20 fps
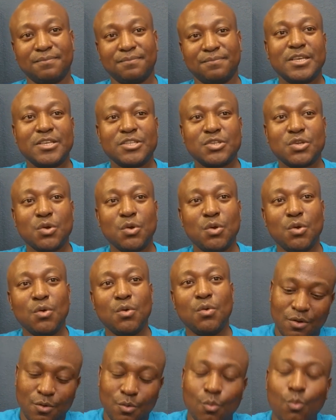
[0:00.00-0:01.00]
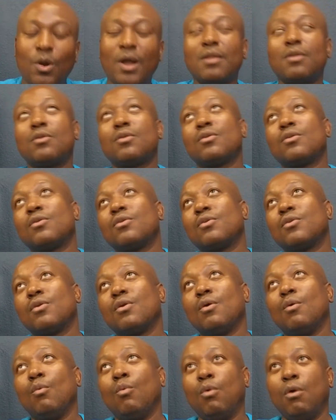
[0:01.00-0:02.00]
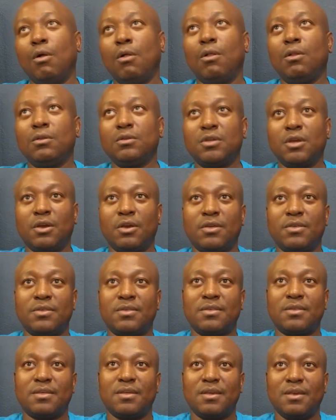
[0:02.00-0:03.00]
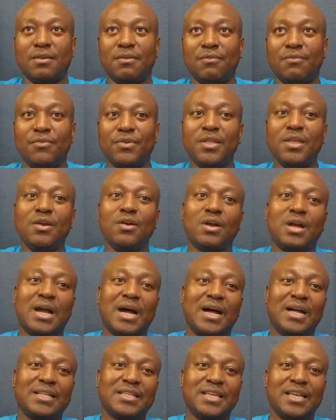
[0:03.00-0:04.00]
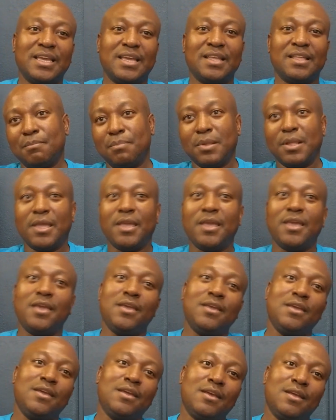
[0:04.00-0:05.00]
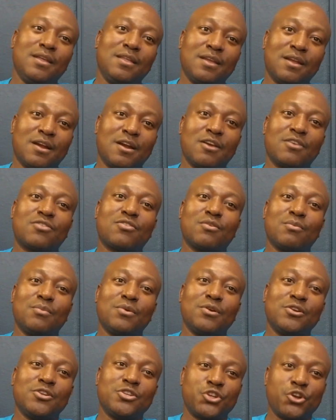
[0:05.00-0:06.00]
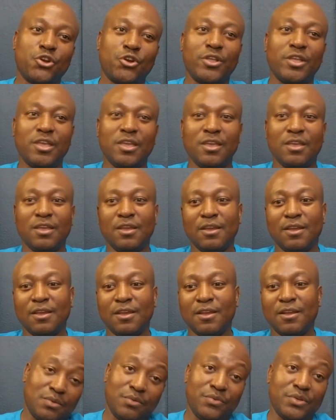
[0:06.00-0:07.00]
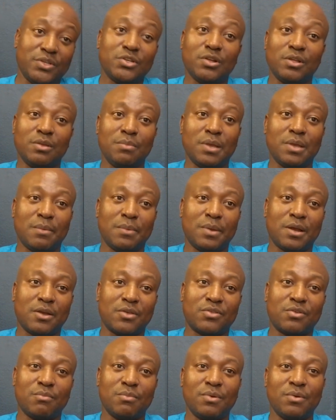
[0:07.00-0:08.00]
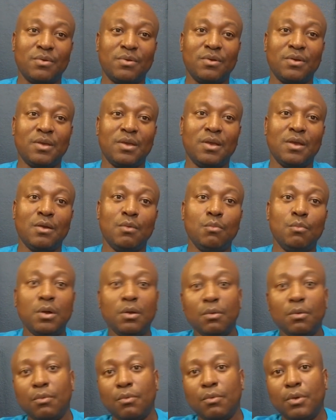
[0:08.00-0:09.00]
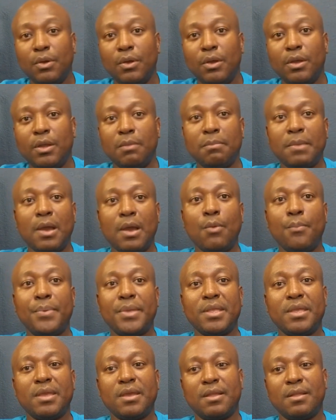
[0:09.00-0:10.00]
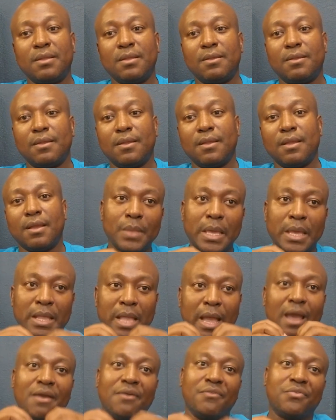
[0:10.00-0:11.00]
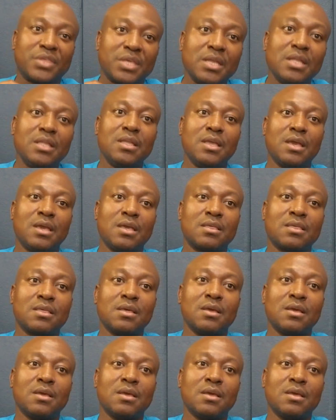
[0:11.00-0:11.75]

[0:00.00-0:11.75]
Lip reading: So, what role does video content play in the customer journey to eventually become a customer? Well, in my opinion, and I have seen this,